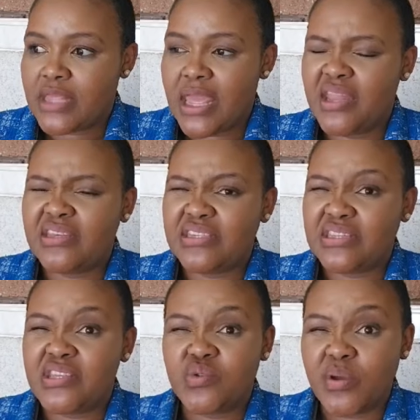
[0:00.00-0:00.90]
and
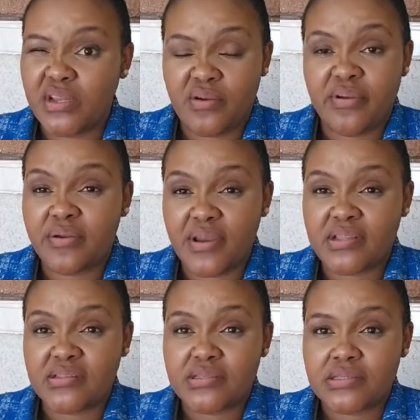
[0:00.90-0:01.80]
this one i
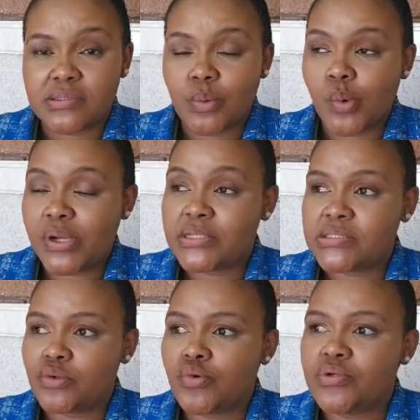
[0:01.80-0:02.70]
regret
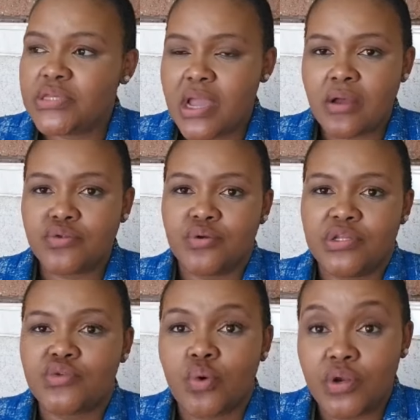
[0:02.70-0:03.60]
was losing out on a
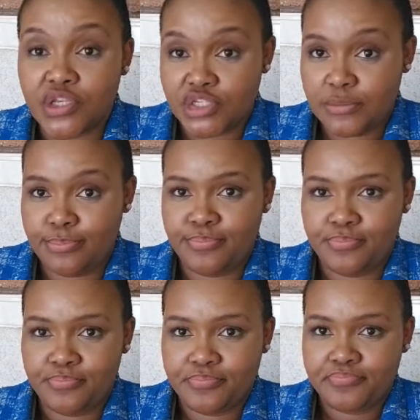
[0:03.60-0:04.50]
scholarship
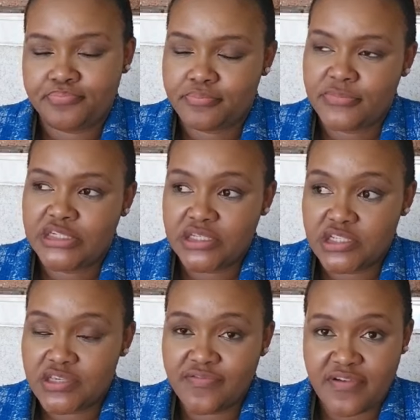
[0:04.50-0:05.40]

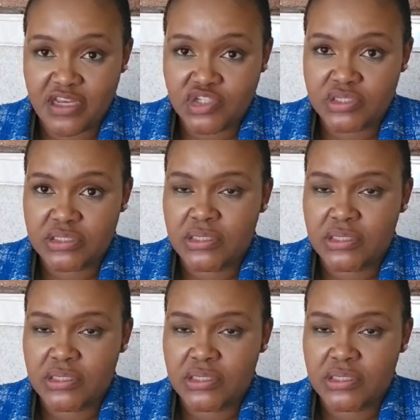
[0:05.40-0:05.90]
dj fresh